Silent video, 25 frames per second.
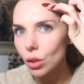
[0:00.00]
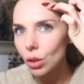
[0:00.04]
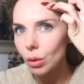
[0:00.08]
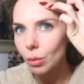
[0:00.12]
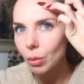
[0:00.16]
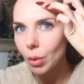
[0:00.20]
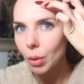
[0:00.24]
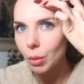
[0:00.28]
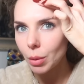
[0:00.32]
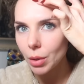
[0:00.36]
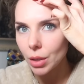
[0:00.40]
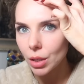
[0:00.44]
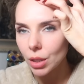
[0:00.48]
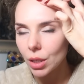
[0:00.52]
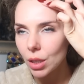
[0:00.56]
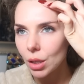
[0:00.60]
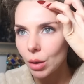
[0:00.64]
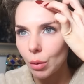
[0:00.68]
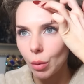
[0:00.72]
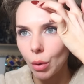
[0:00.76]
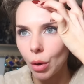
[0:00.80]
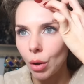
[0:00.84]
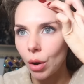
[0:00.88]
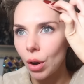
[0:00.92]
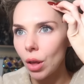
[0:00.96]
You can probably
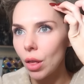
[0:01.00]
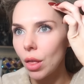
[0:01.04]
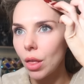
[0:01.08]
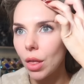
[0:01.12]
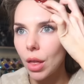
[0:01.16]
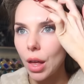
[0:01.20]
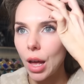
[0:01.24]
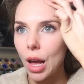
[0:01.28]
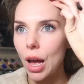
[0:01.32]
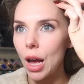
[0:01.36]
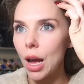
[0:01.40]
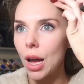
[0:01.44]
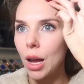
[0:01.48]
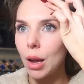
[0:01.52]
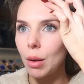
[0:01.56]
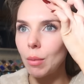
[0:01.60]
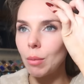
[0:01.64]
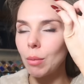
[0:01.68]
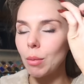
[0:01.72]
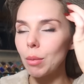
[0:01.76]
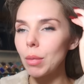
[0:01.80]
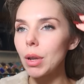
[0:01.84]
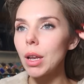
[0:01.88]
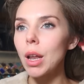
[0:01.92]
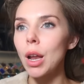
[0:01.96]
see one there.
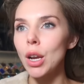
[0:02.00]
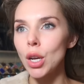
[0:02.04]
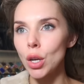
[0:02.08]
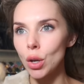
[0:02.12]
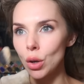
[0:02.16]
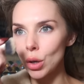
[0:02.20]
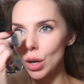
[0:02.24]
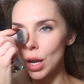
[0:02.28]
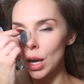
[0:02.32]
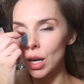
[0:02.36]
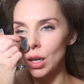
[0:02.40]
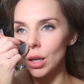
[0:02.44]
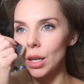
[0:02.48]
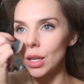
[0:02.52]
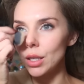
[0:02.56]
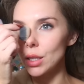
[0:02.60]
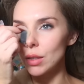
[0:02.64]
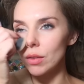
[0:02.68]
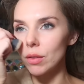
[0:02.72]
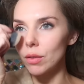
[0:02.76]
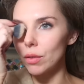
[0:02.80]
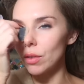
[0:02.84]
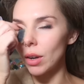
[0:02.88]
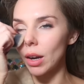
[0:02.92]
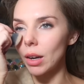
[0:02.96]
I'm planning on getting
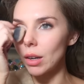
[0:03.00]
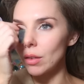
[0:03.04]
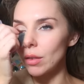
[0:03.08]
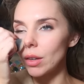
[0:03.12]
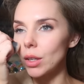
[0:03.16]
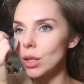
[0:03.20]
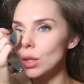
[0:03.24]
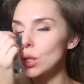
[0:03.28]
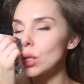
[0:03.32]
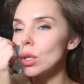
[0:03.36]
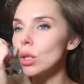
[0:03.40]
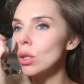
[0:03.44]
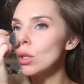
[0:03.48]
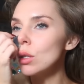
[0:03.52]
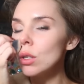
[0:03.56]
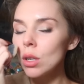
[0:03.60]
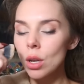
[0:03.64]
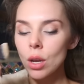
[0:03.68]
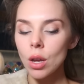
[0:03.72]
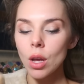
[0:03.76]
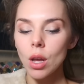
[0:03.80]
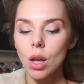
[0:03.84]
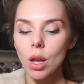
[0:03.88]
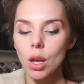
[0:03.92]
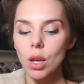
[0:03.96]
laser very, very soon.
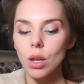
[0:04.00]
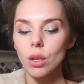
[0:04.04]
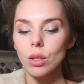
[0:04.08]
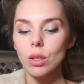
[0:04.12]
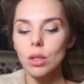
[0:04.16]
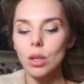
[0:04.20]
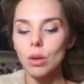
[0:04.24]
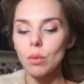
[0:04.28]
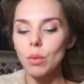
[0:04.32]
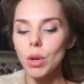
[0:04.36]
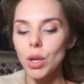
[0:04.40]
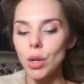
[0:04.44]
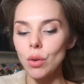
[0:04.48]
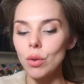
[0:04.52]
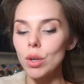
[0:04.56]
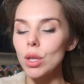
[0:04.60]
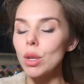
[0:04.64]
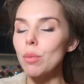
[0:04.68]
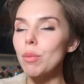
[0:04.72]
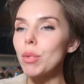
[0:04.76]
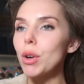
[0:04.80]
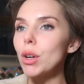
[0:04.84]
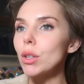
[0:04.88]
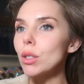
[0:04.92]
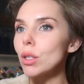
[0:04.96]
So when you're in
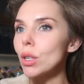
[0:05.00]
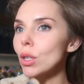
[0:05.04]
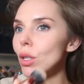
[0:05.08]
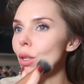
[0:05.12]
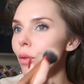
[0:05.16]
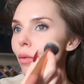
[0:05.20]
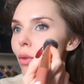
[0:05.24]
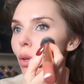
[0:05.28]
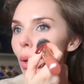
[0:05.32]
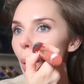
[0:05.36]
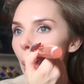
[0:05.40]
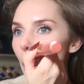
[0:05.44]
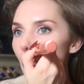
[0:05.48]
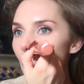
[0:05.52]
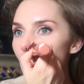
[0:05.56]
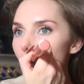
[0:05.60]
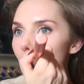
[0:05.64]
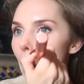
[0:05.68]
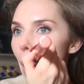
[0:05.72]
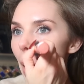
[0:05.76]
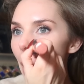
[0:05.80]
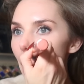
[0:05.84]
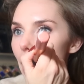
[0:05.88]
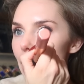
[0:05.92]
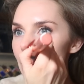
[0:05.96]
the process of doing
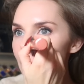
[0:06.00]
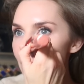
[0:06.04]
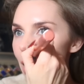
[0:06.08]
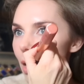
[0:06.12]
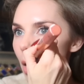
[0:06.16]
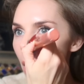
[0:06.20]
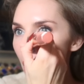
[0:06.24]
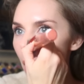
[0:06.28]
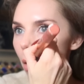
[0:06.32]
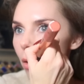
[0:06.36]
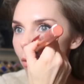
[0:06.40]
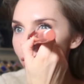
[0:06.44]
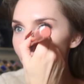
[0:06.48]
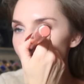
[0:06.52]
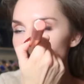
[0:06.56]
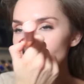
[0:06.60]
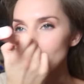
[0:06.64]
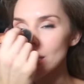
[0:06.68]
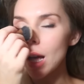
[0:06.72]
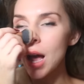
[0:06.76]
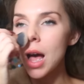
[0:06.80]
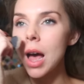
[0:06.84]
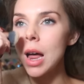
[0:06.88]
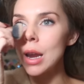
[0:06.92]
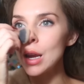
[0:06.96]
that, pig
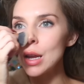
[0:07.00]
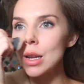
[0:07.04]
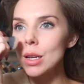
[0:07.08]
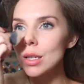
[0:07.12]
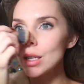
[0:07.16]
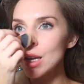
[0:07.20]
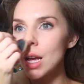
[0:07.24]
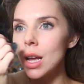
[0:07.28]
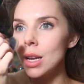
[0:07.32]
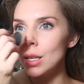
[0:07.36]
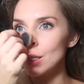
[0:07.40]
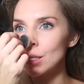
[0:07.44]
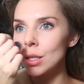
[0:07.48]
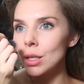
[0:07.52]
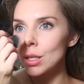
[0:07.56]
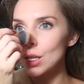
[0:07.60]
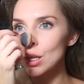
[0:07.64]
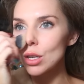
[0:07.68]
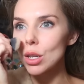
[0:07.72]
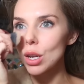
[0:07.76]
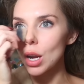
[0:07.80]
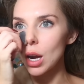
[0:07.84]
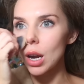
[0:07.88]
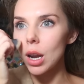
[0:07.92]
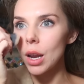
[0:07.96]
tan tends
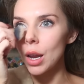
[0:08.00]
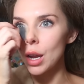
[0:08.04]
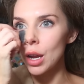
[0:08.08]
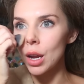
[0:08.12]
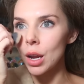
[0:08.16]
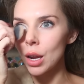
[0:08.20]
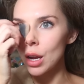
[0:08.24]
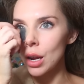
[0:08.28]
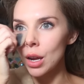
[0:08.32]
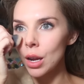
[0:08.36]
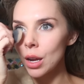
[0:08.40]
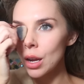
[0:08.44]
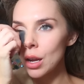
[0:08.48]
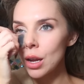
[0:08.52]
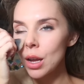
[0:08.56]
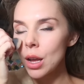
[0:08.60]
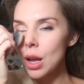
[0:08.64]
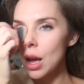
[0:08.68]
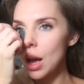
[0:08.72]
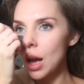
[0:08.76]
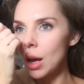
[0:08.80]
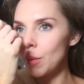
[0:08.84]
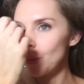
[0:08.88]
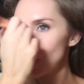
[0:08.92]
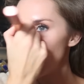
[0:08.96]
to cling
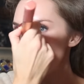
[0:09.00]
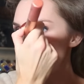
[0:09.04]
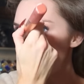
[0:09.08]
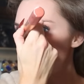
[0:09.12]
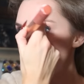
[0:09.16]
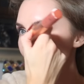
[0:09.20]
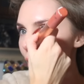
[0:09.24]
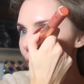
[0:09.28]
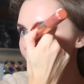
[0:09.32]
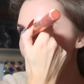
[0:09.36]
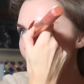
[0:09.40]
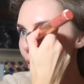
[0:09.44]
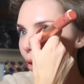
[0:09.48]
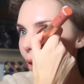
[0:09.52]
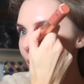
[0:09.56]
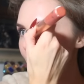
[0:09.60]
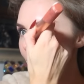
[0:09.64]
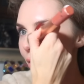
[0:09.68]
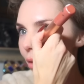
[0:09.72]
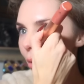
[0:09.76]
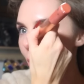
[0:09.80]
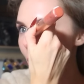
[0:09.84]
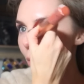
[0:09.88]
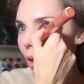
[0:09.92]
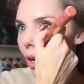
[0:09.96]
and make it look
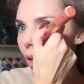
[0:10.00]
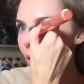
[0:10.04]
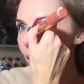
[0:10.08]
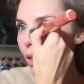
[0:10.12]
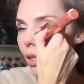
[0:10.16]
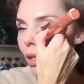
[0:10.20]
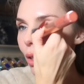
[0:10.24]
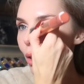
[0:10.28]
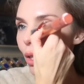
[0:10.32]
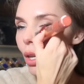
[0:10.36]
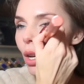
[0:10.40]
even worse.